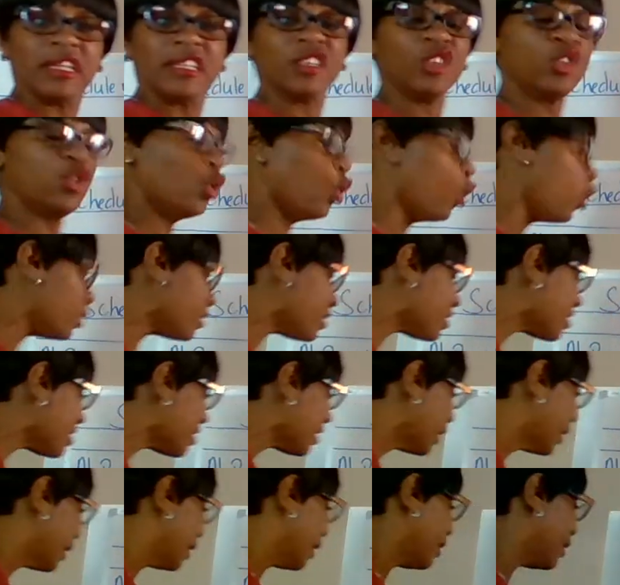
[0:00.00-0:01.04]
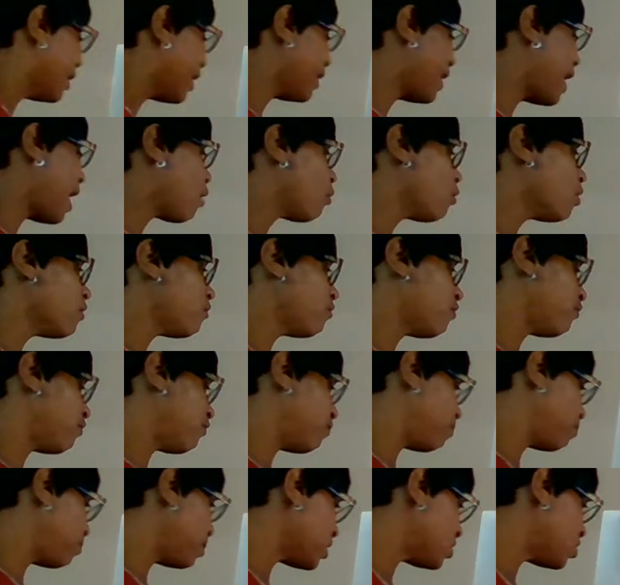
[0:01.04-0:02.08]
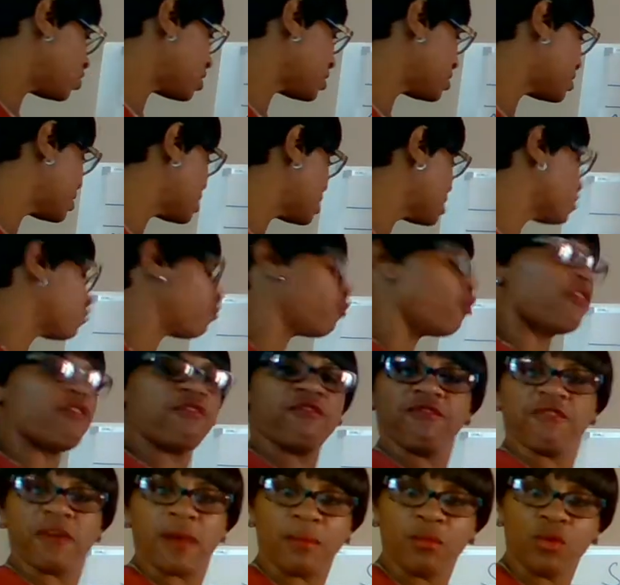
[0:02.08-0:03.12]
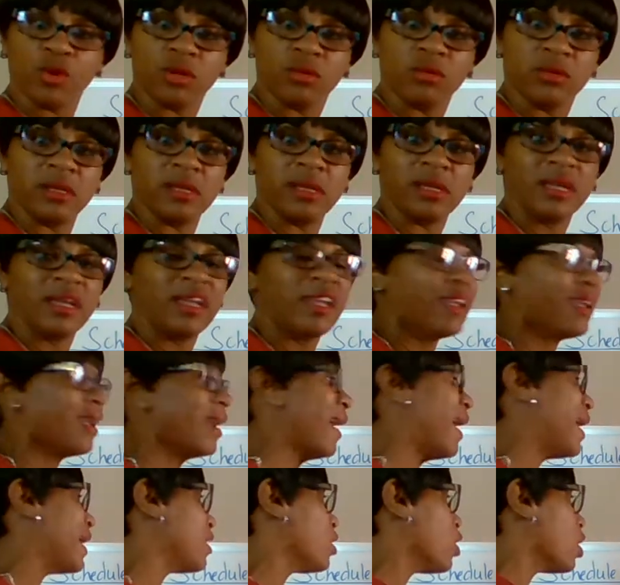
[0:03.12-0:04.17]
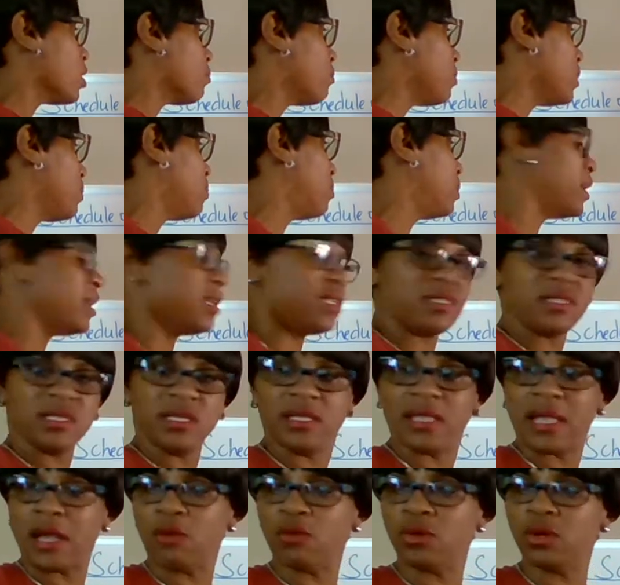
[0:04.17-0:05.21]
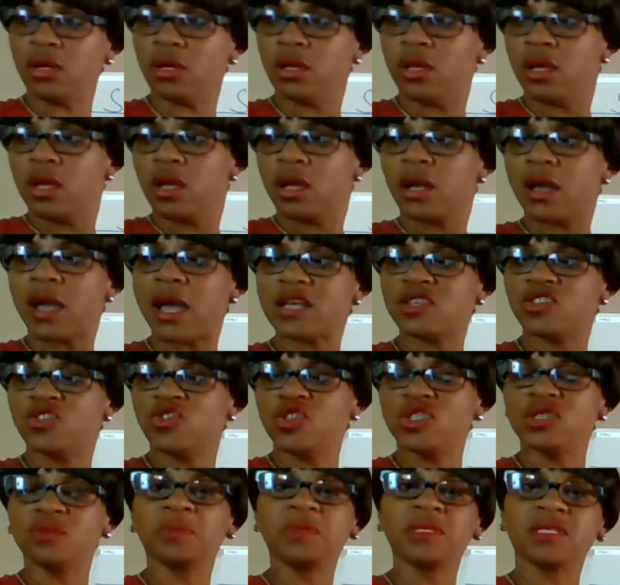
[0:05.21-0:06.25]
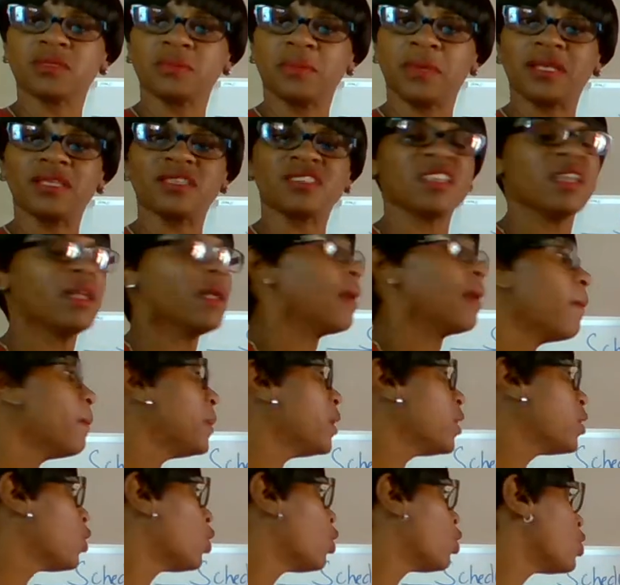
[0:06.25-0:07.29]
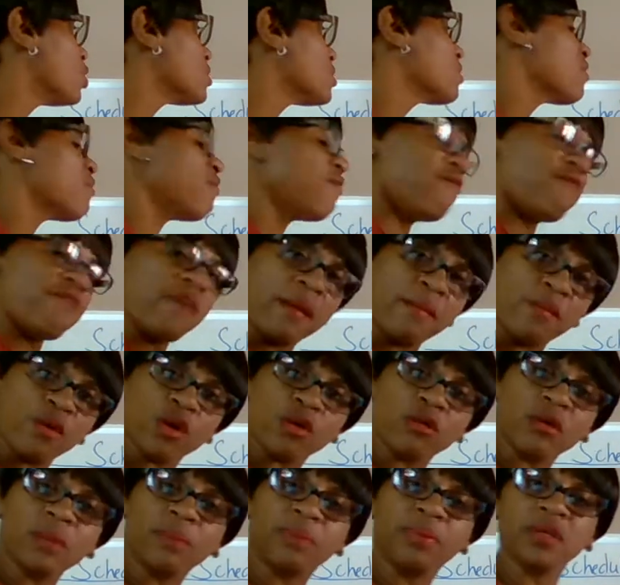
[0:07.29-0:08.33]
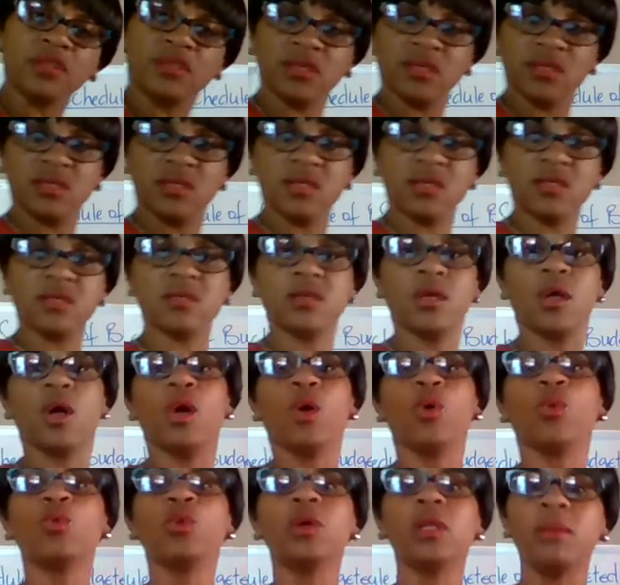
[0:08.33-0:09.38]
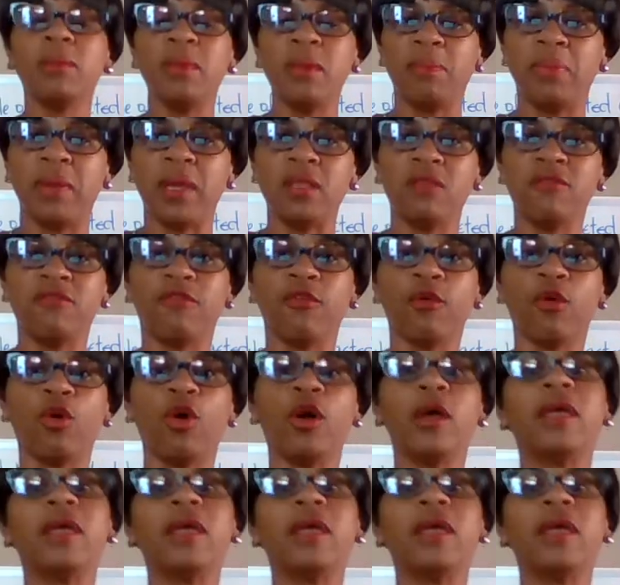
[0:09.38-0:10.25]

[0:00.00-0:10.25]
Note that our purchases for February cannot be placed in our cash disbursements because February purchases will be paid for